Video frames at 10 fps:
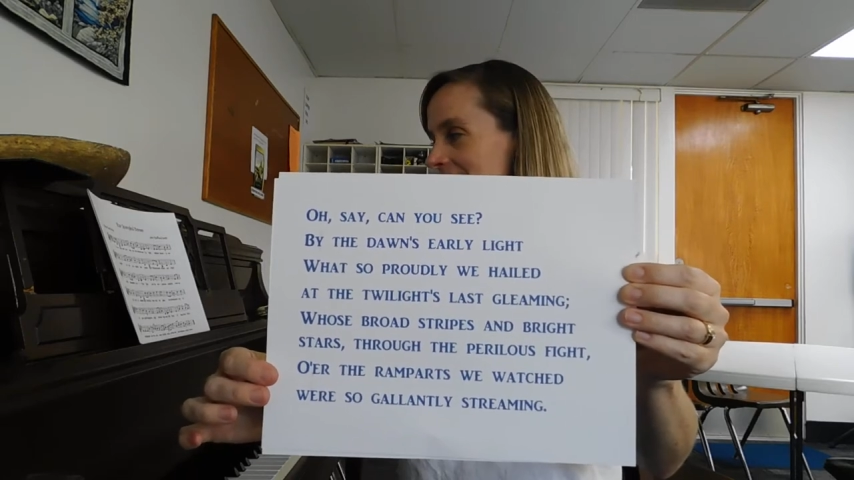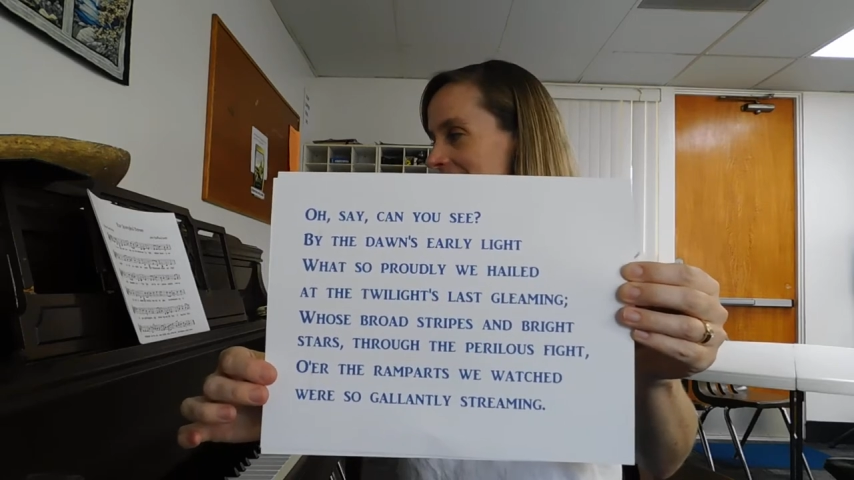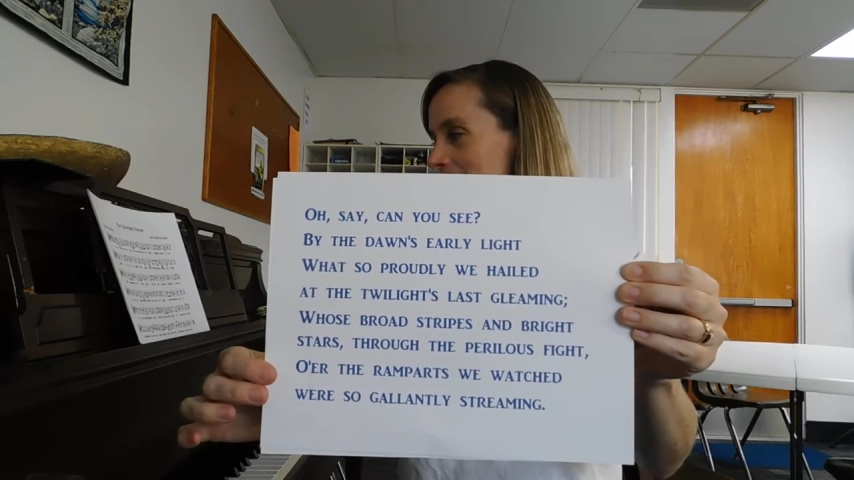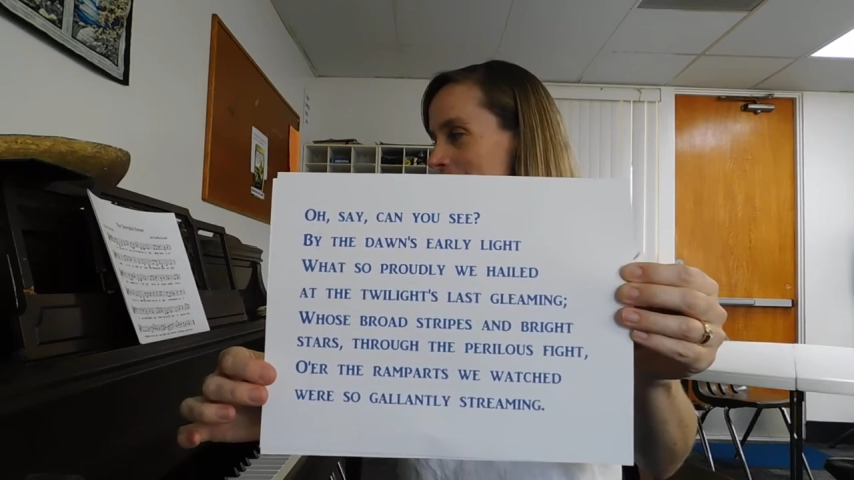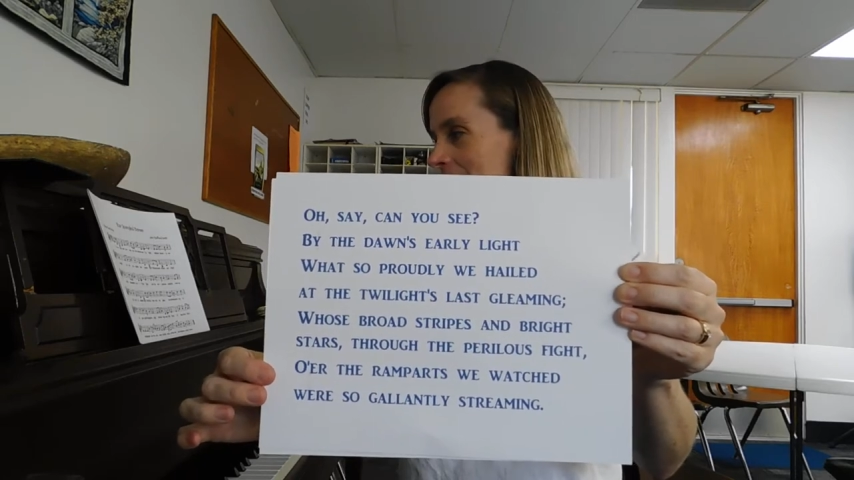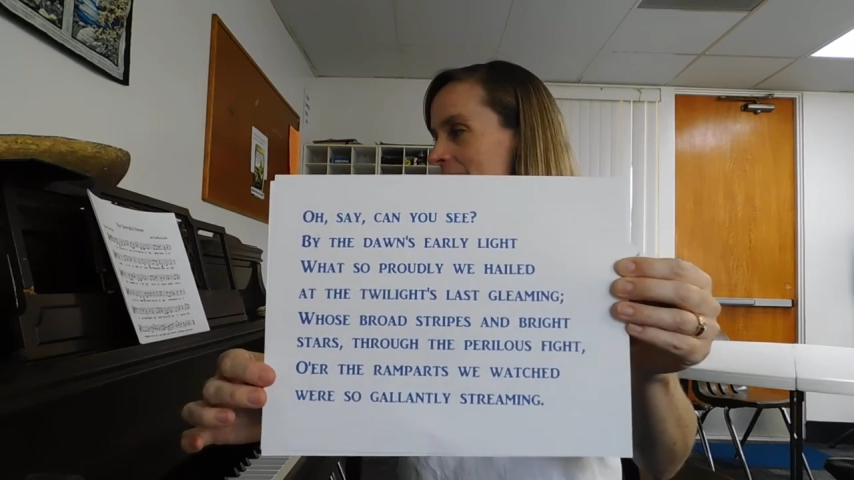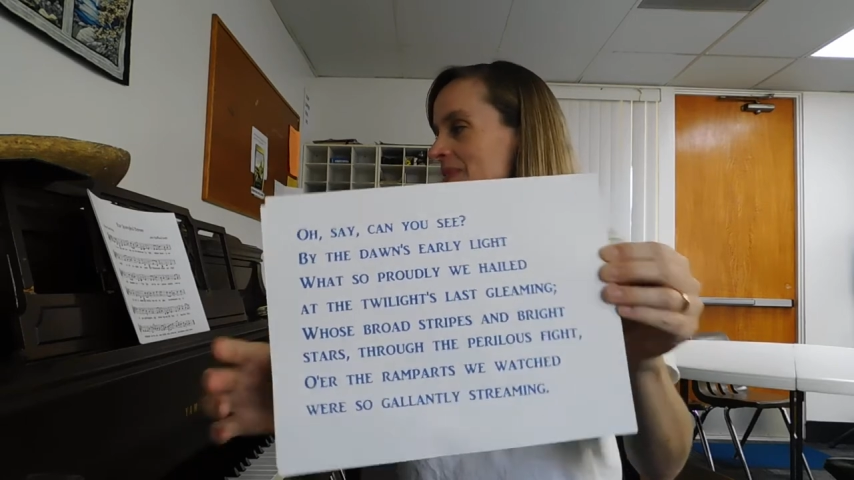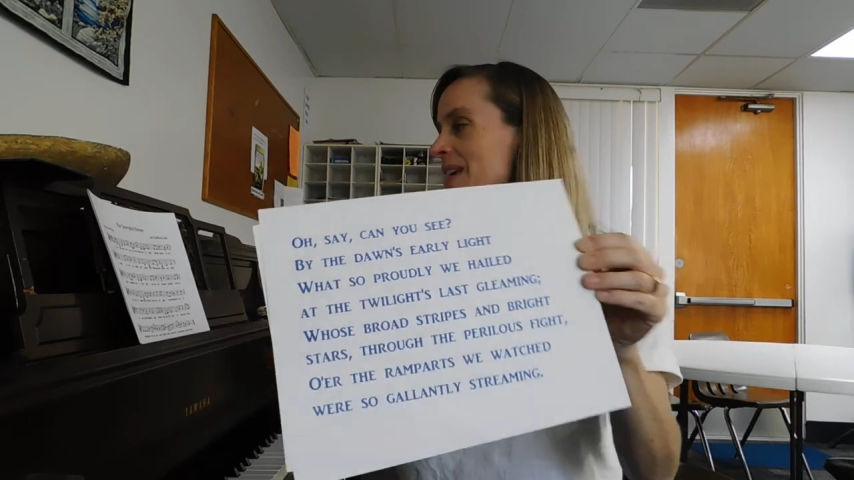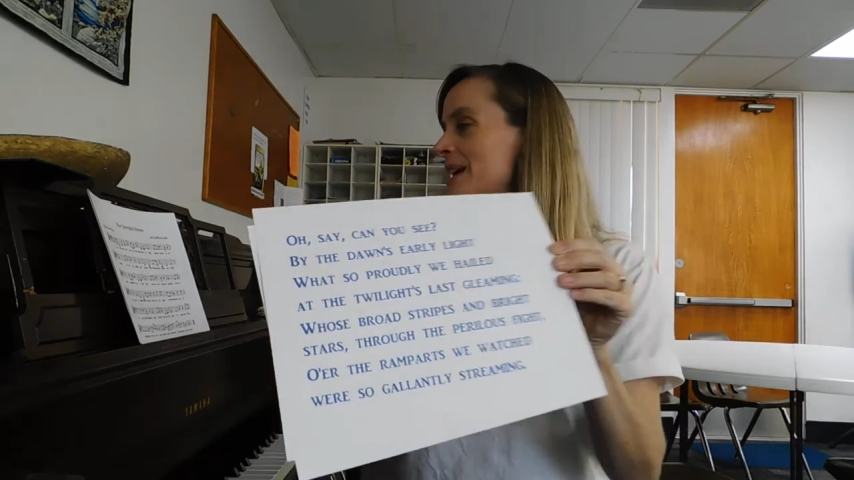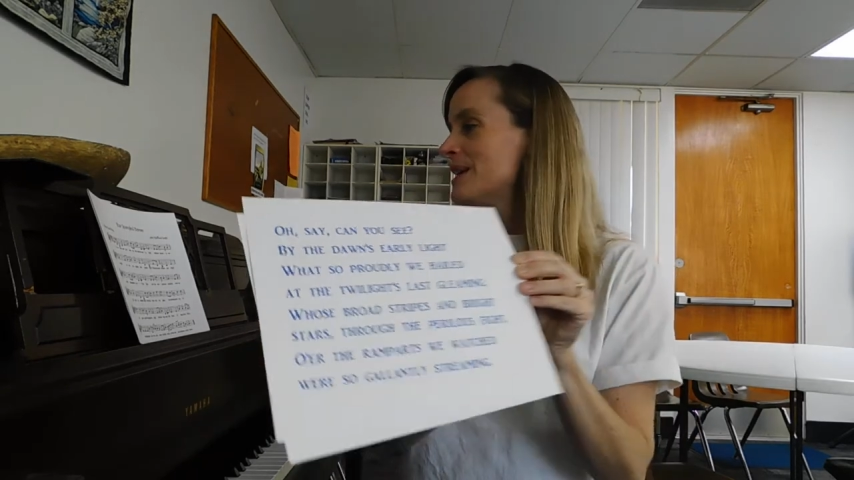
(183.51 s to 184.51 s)
gleaming.
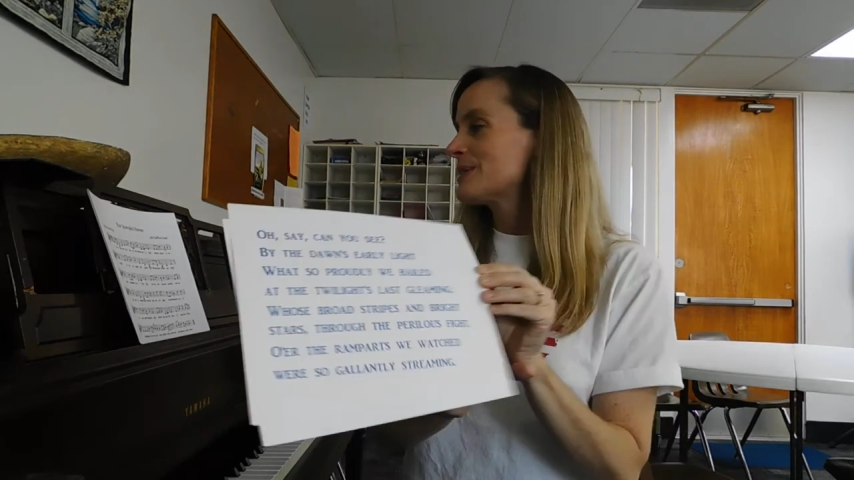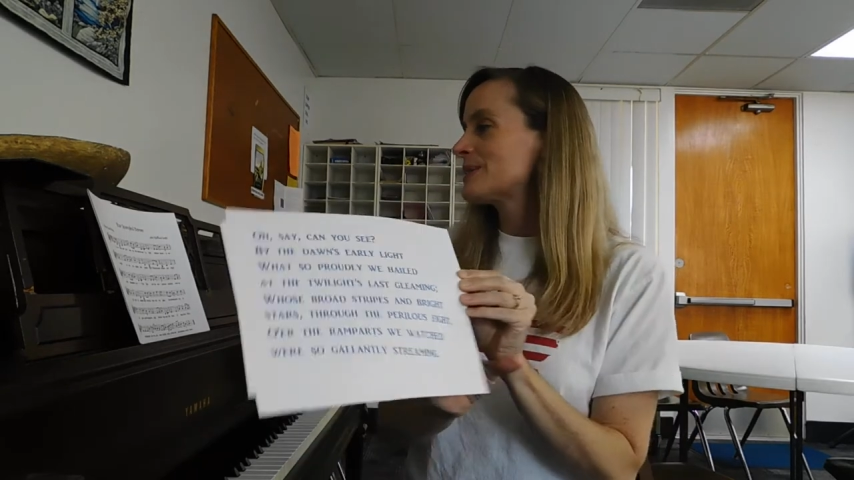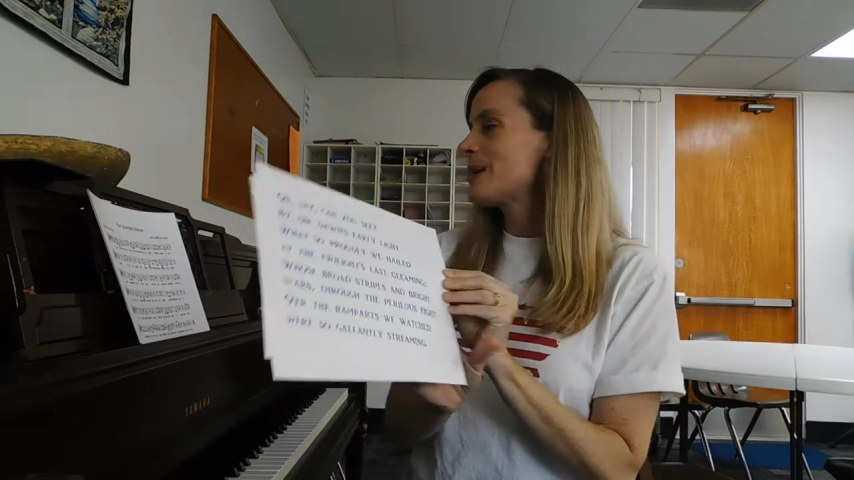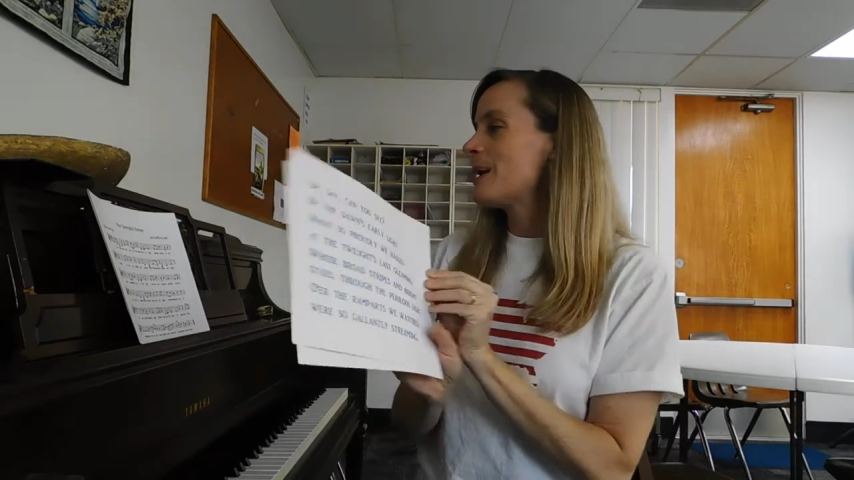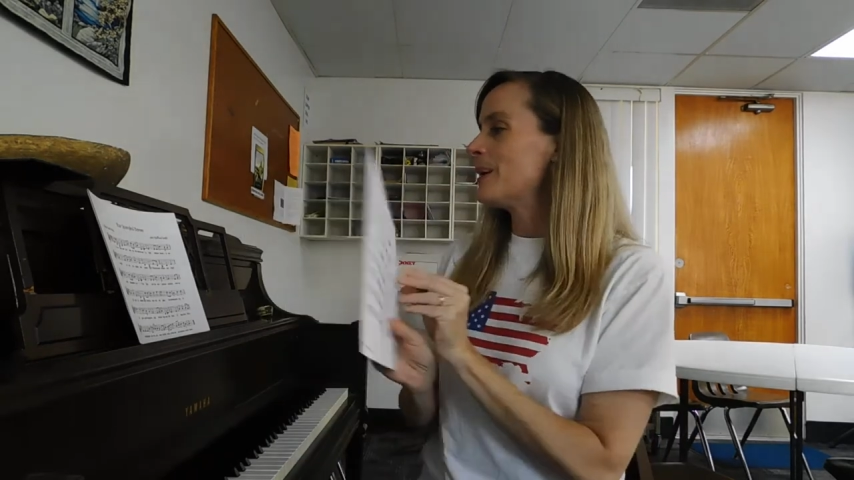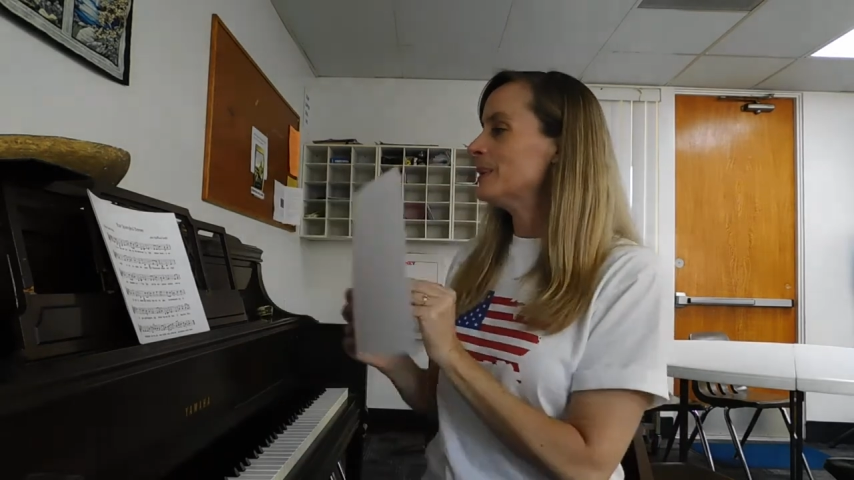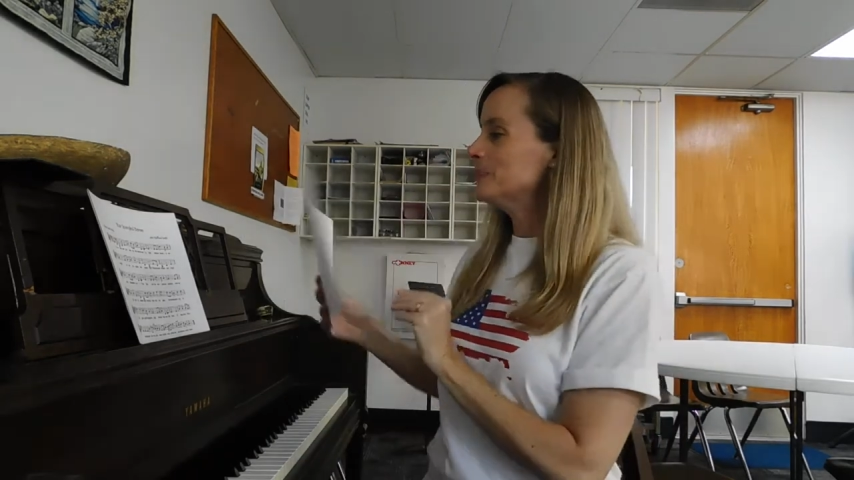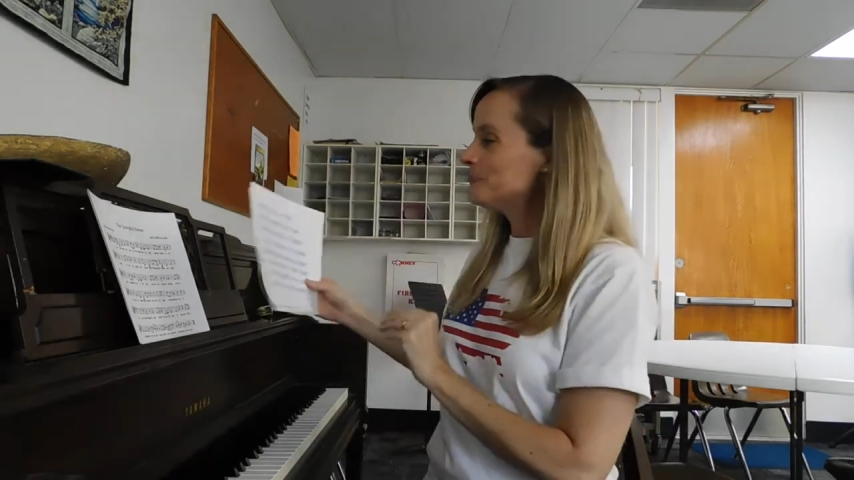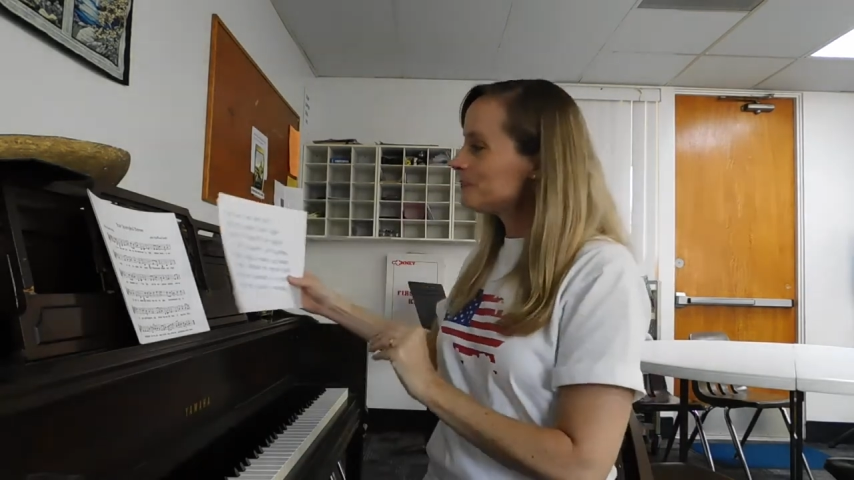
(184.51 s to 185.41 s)
So